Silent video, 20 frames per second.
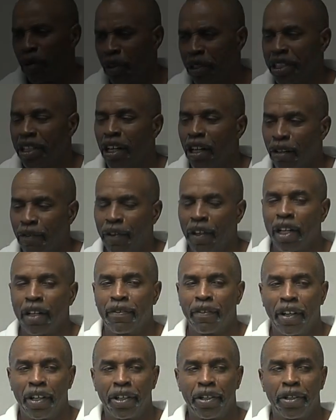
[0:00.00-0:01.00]
retired
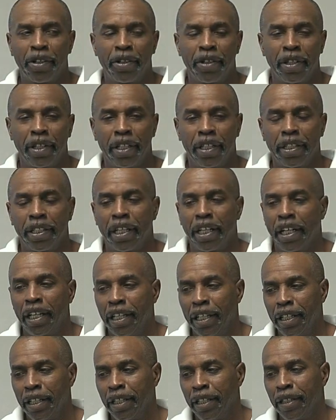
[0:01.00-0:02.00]
firefighter, and
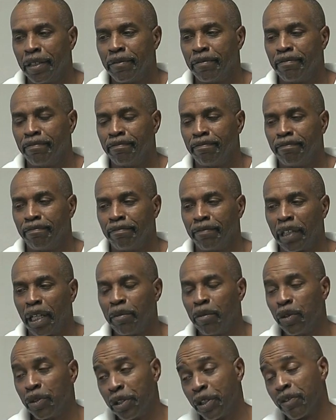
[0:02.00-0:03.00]
I
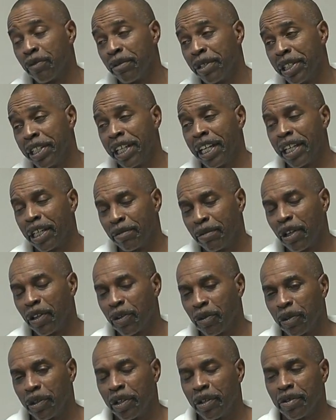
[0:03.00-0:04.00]
moved here from Indiana about
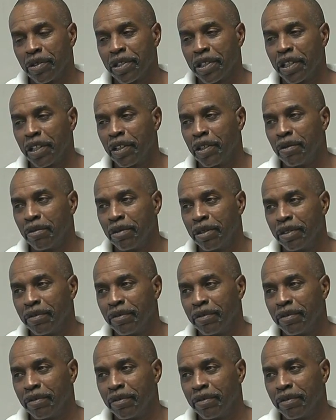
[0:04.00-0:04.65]
3 years ago.